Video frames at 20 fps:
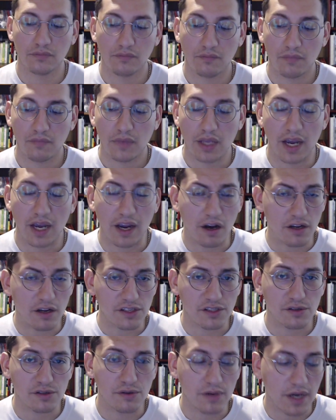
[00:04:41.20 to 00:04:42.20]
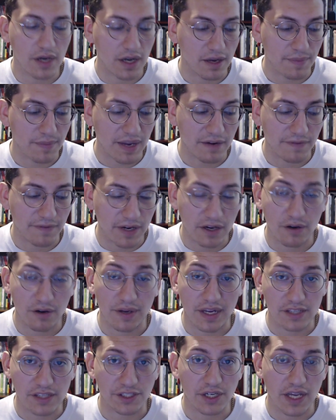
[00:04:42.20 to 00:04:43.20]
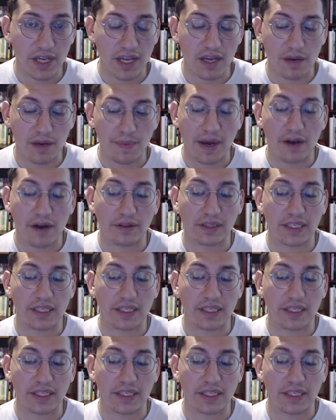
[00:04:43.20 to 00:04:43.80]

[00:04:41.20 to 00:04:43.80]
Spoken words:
I also made a video yesterday about